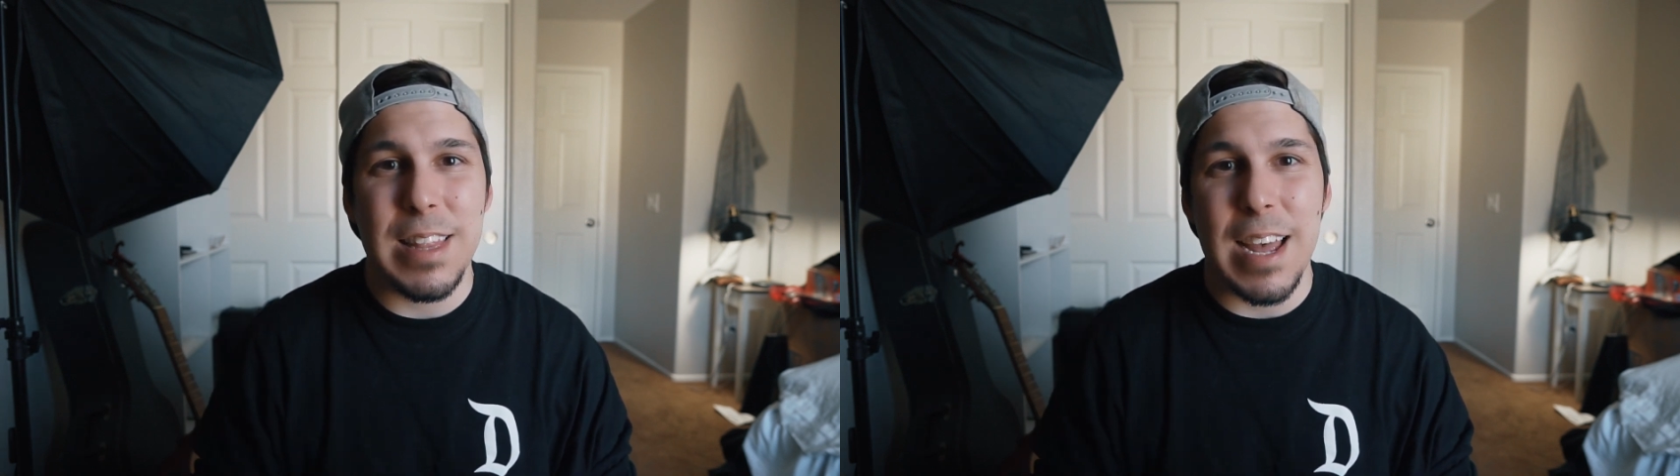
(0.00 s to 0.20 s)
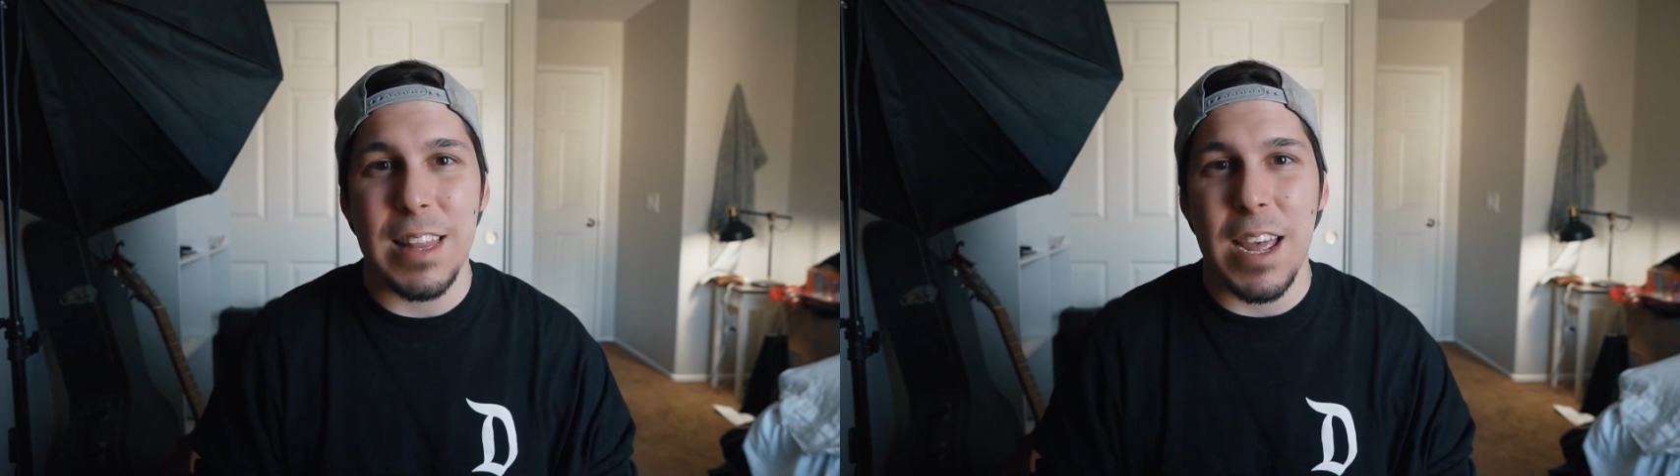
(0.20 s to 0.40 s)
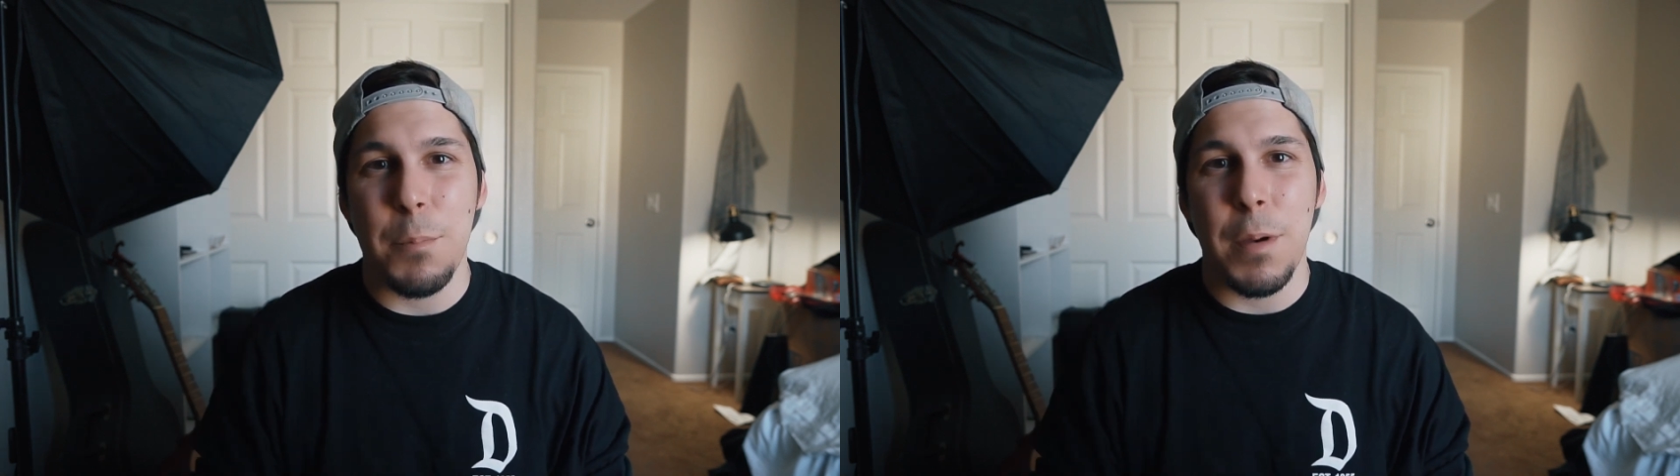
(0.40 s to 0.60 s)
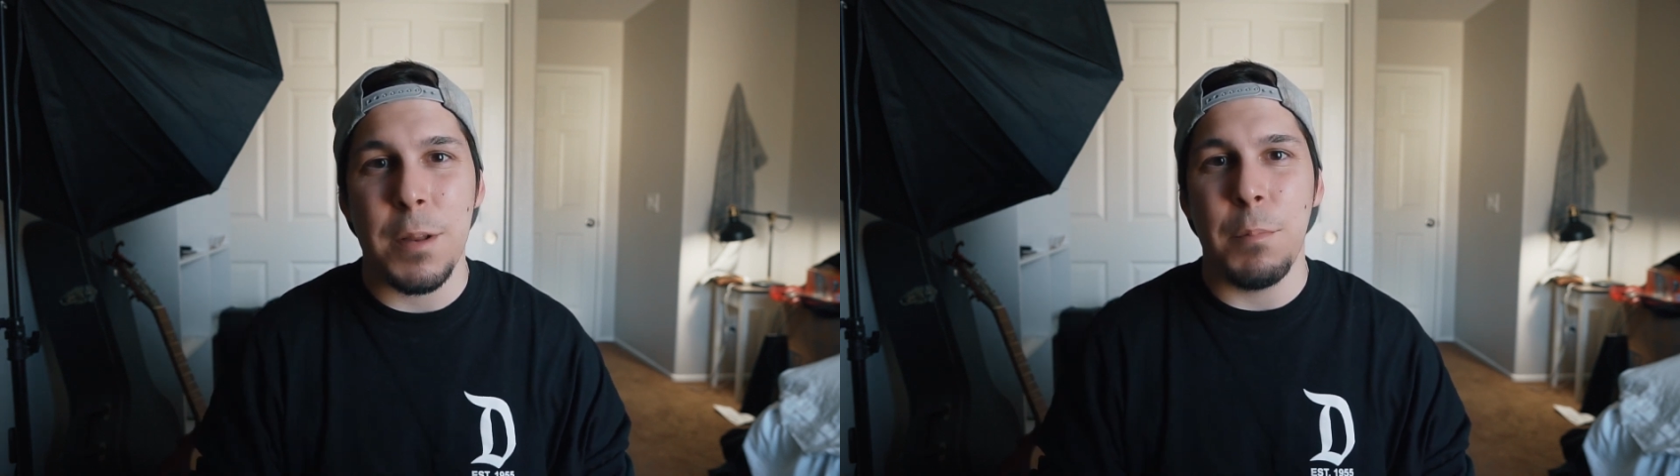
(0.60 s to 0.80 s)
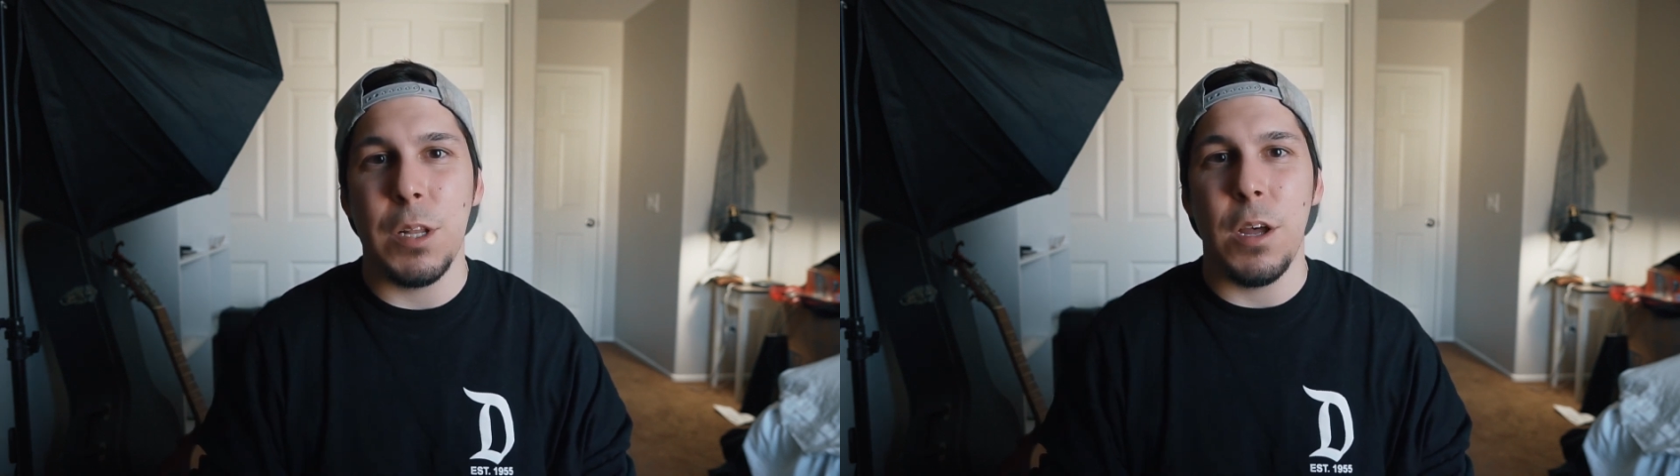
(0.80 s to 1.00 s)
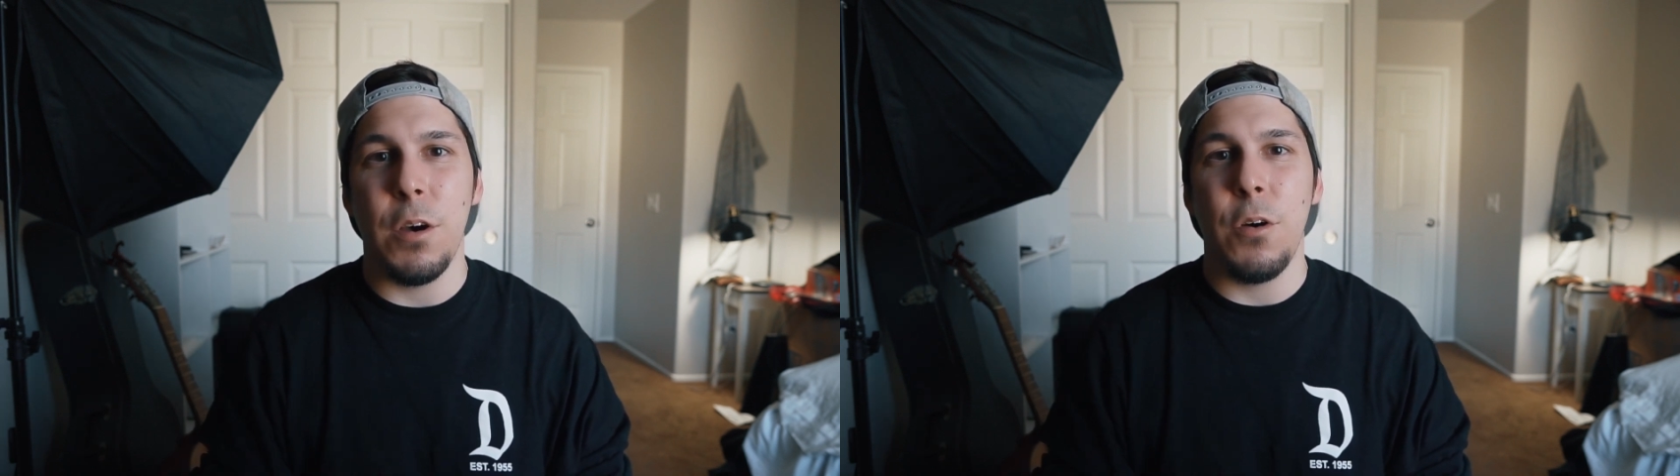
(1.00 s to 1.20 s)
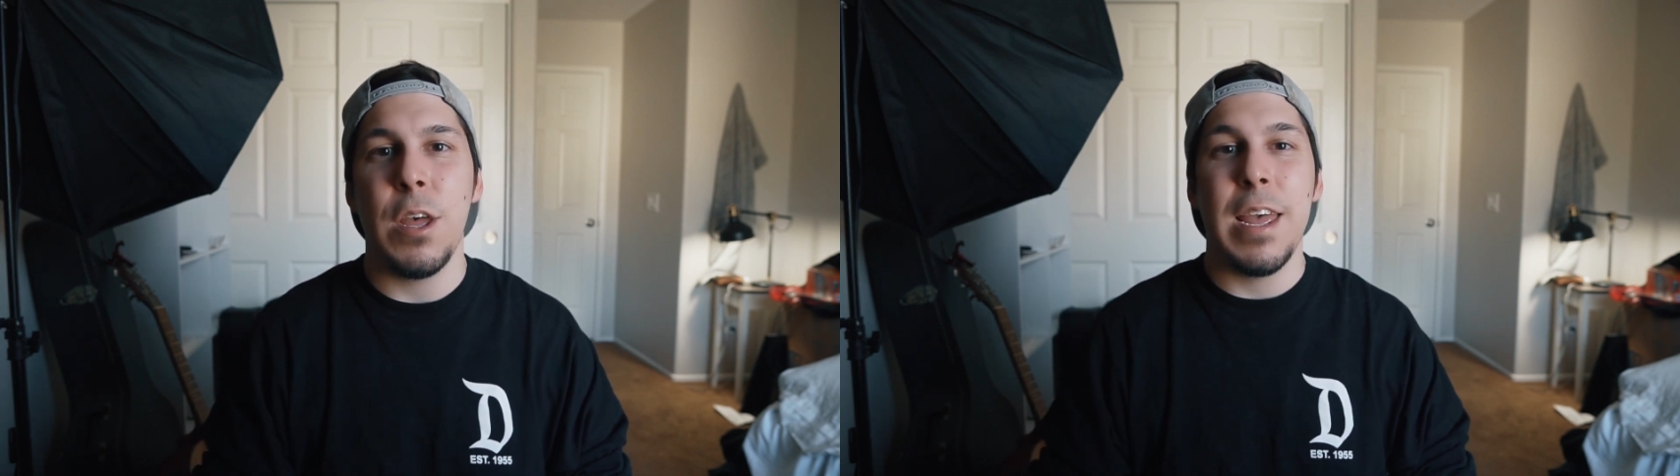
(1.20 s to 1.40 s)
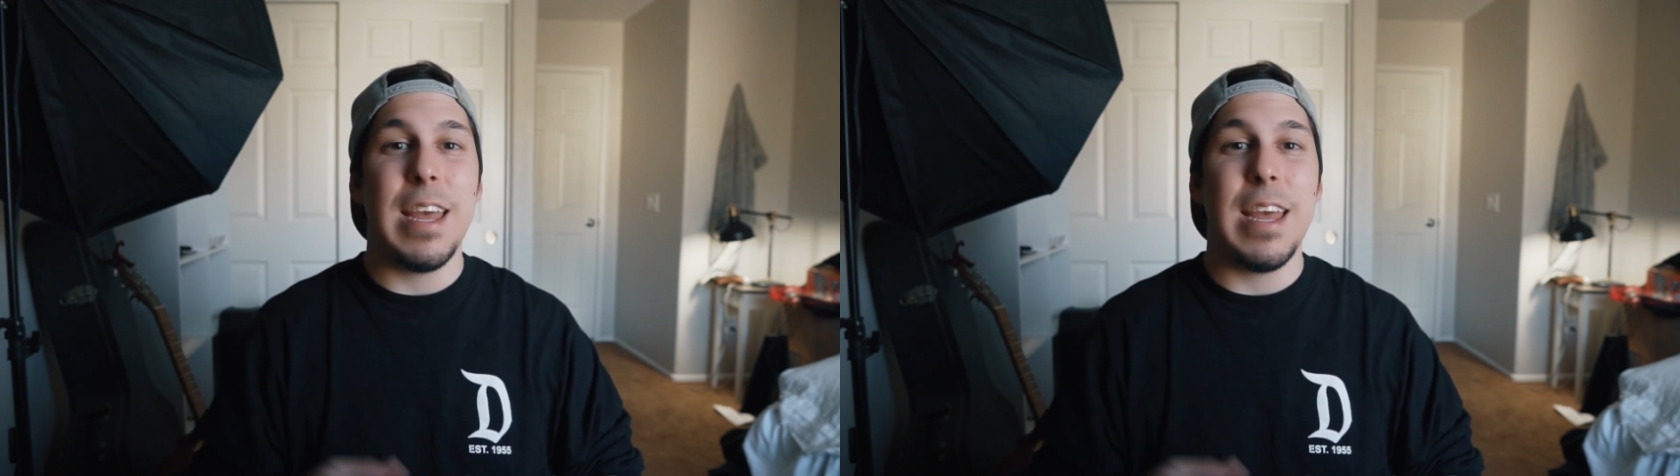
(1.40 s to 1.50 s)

that like button below.